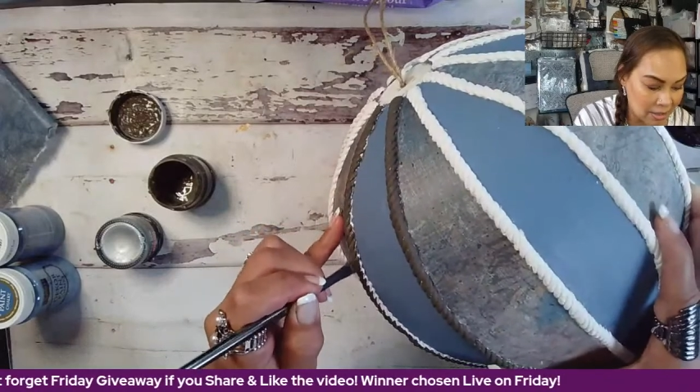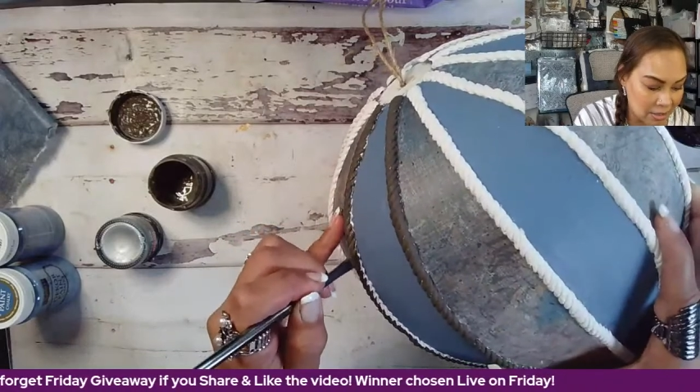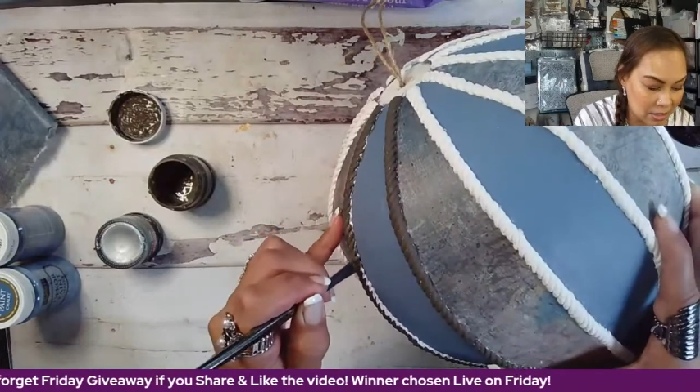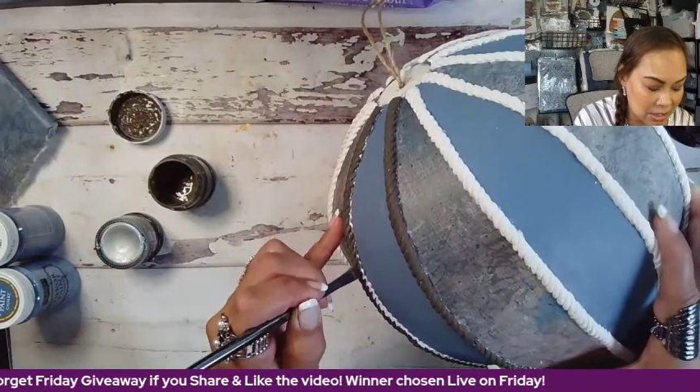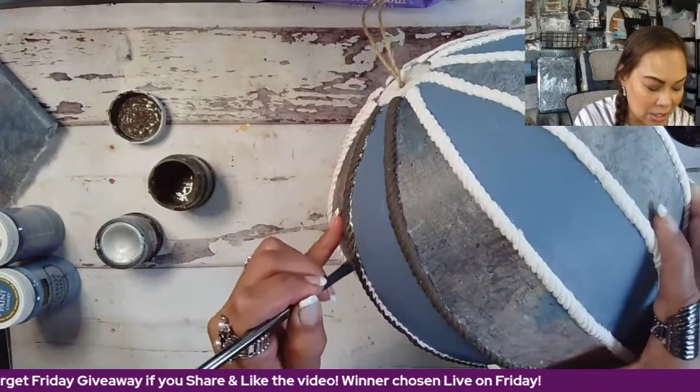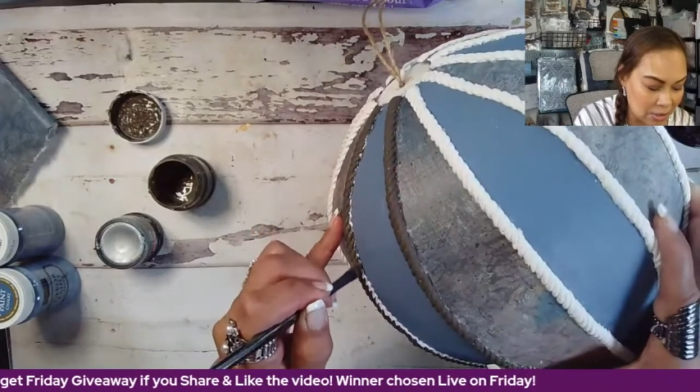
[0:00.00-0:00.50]

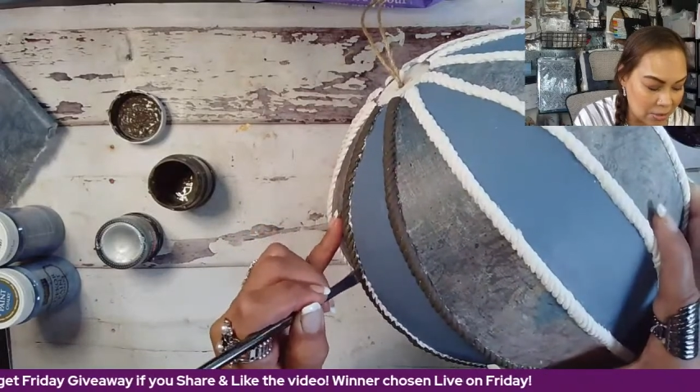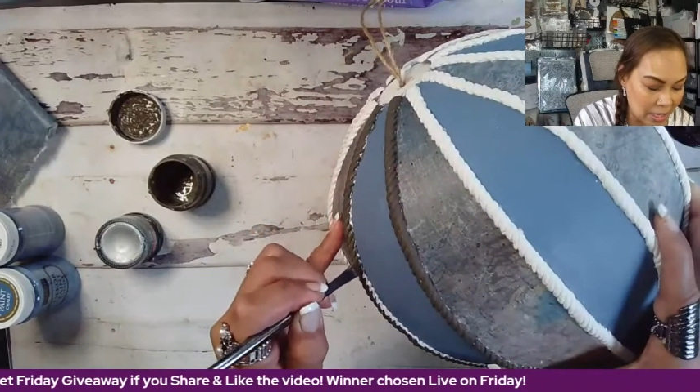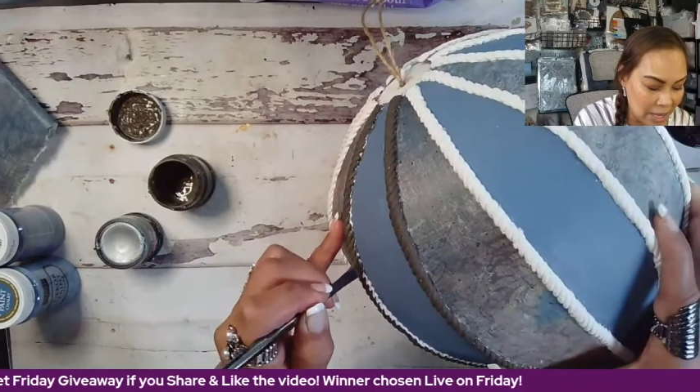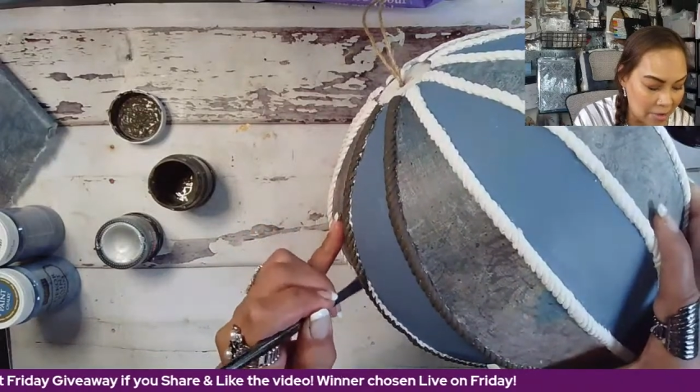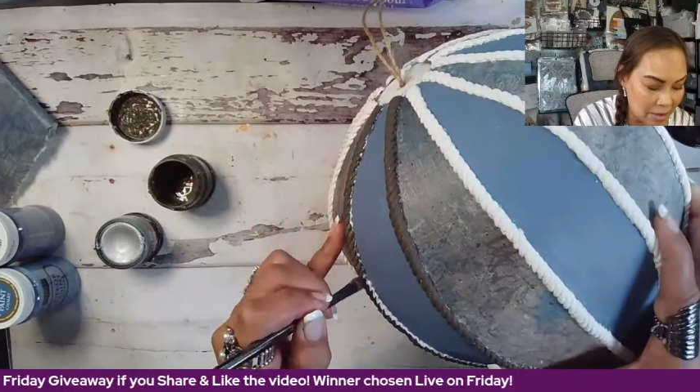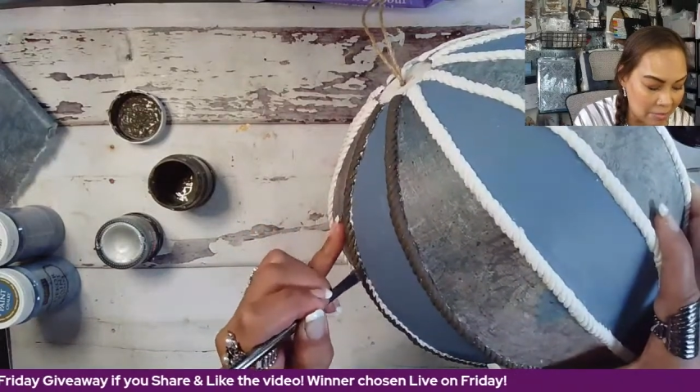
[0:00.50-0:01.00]
So
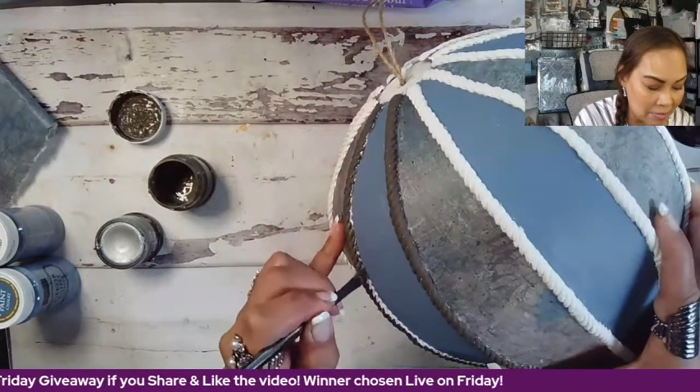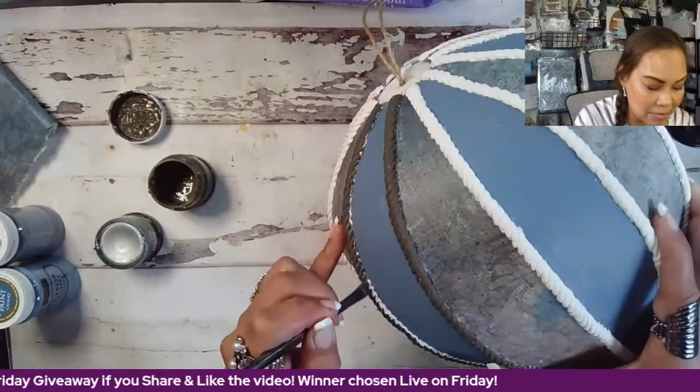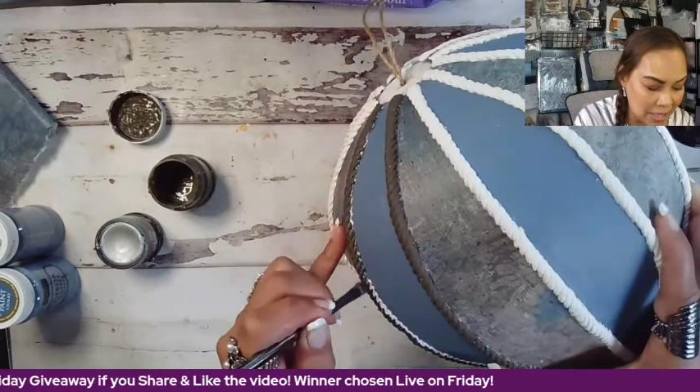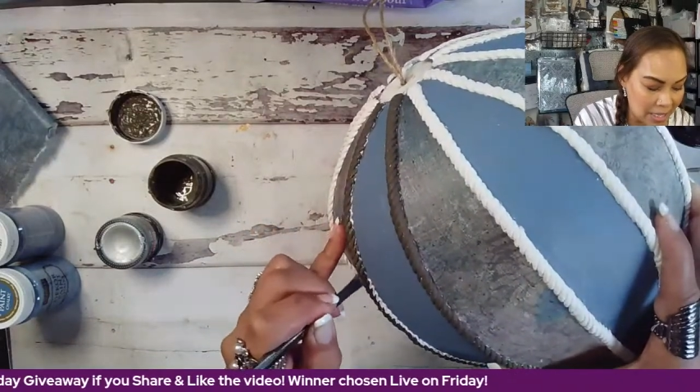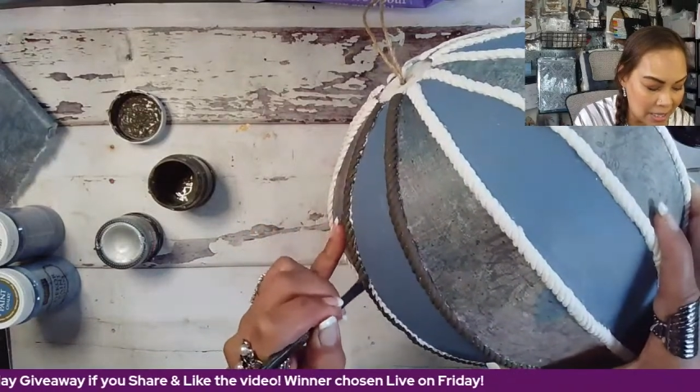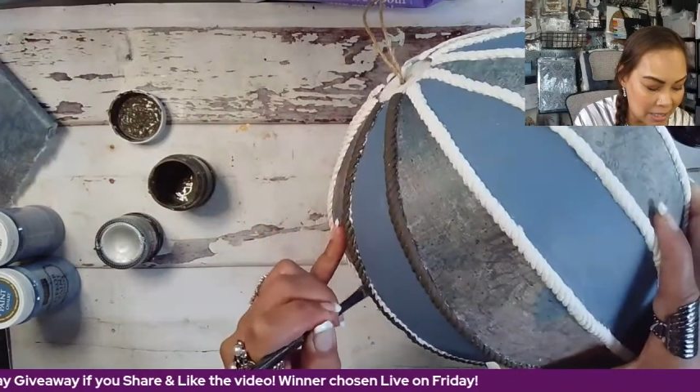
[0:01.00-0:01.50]
now I'm
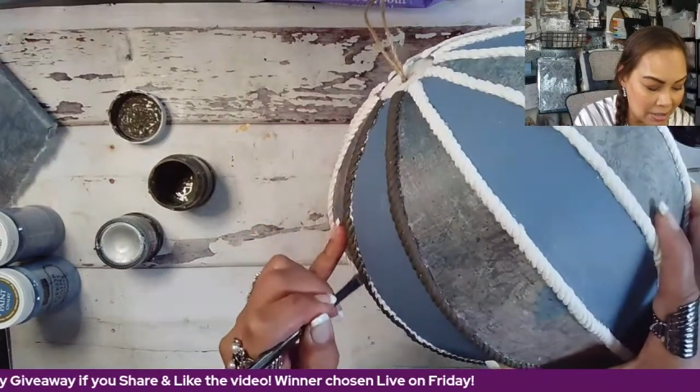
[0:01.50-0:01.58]
thinking,